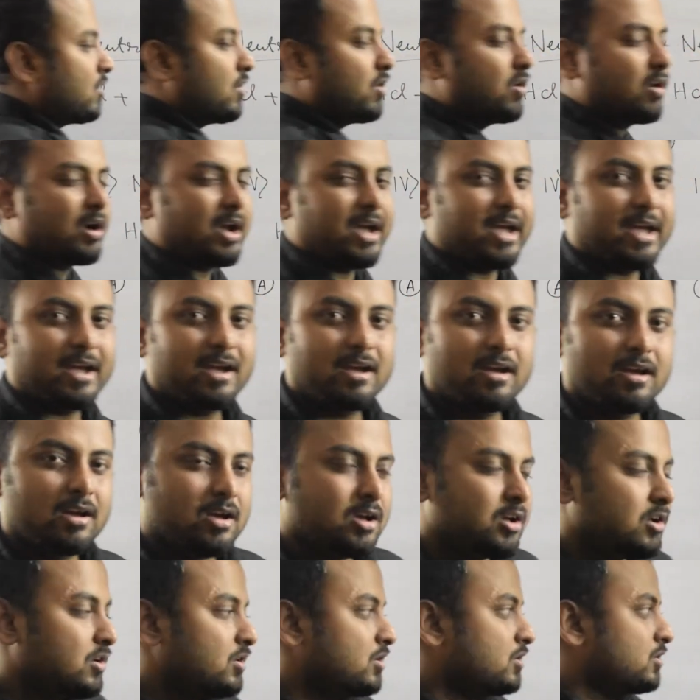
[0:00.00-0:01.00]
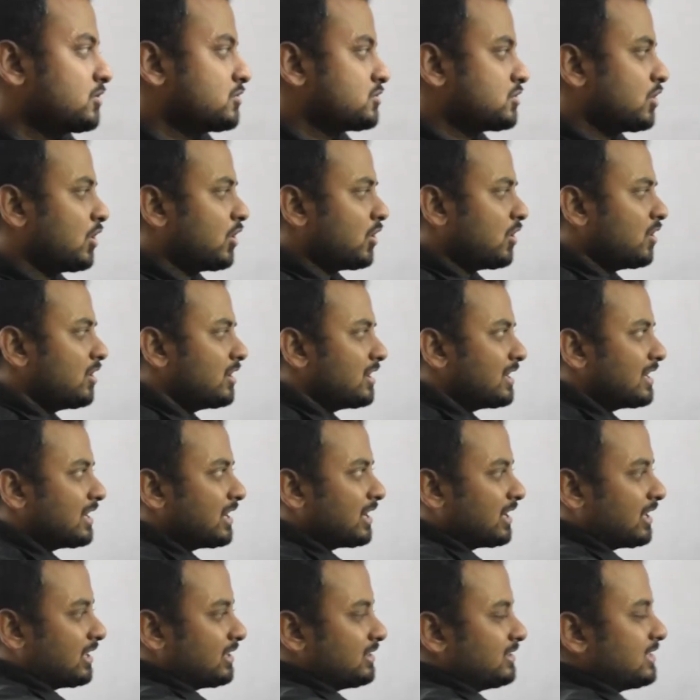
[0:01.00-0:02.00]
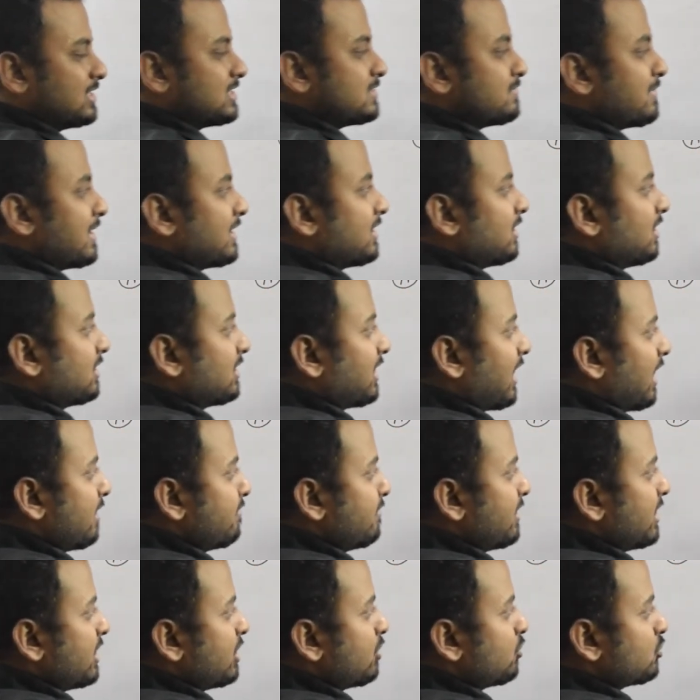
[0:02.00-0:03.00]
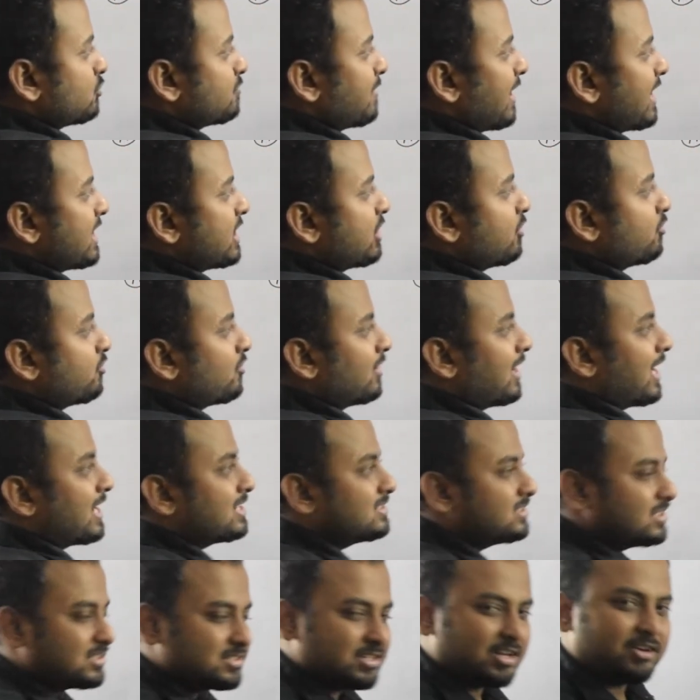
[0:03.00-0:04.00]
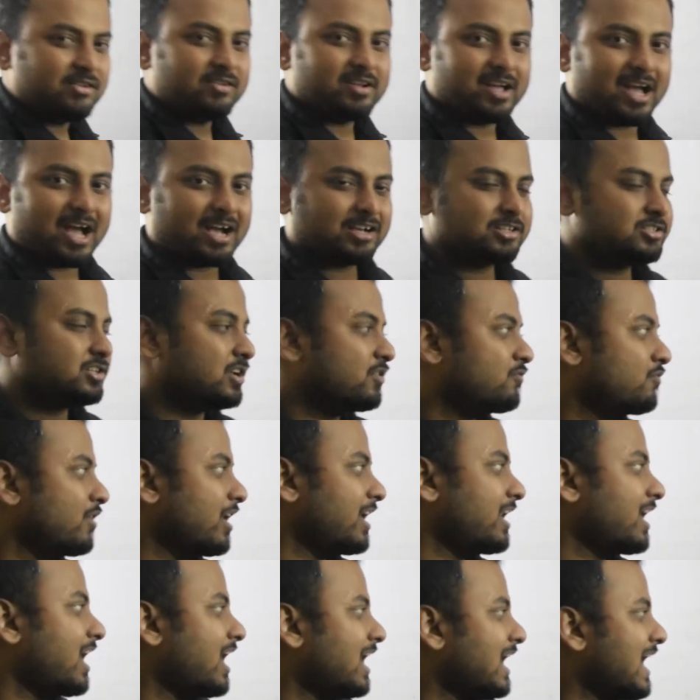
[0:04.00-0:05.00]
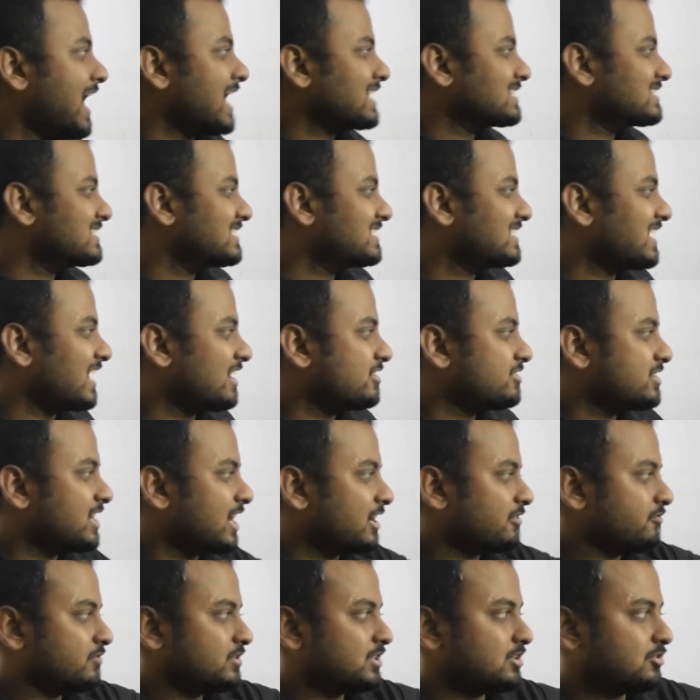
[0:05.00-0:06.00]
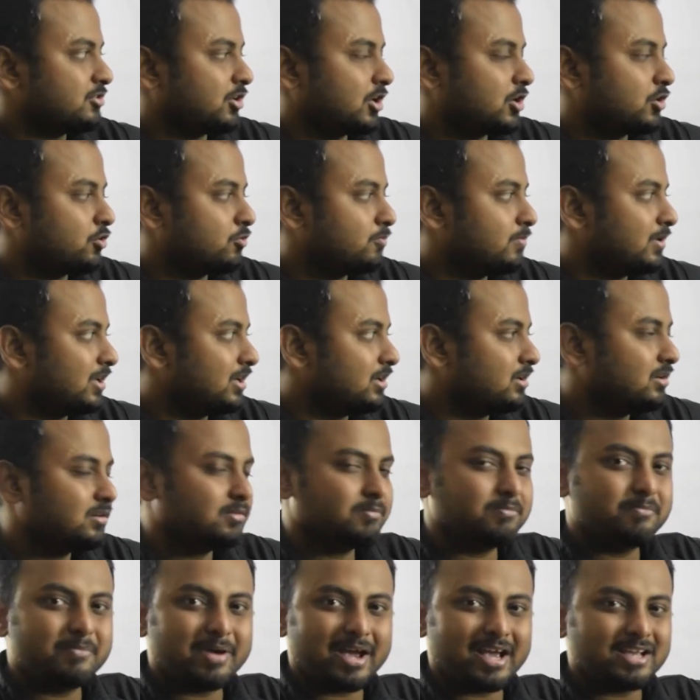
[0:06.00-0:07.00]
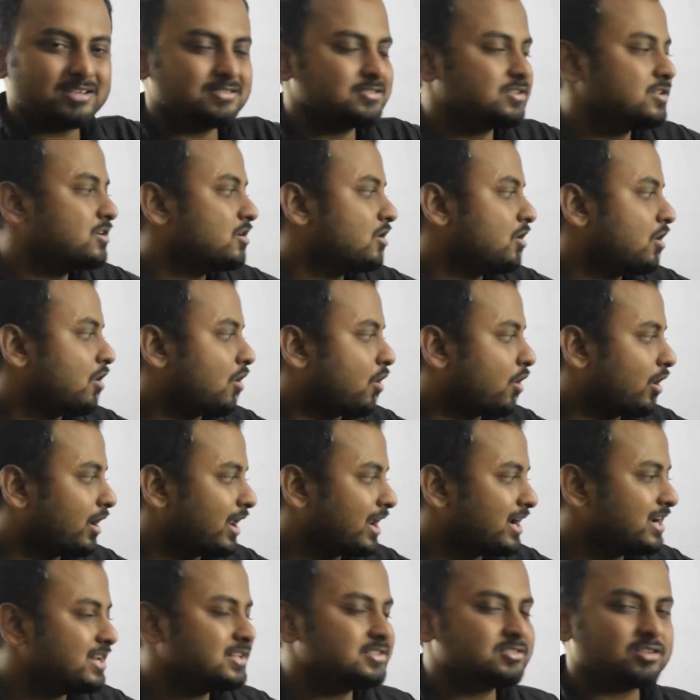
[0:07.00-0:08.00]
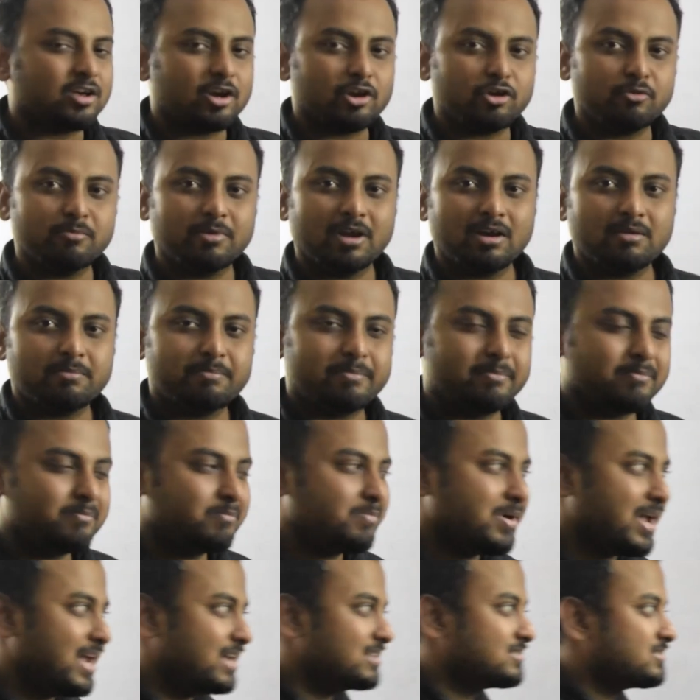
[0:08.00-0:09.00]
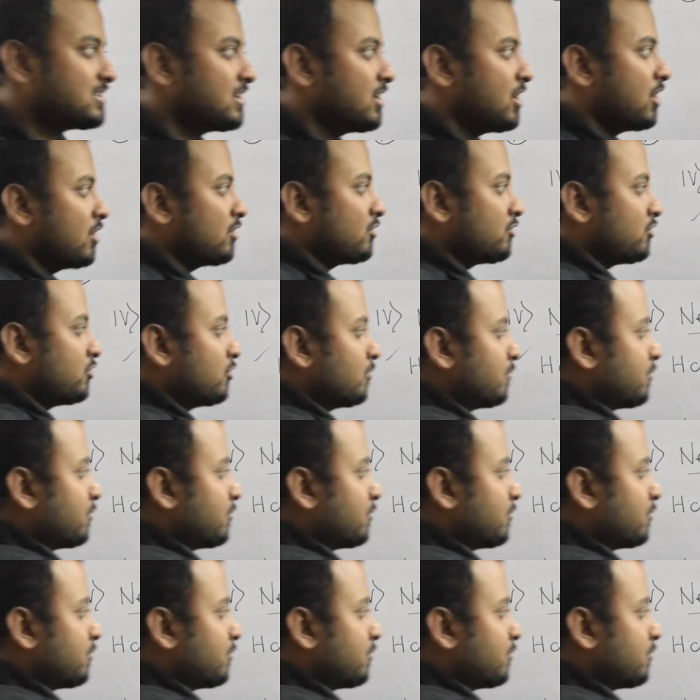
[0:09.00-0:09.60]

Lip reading: Okay, so this method can be used by neutralization reaction, where an acid can react with a soluble base or an insoluble base to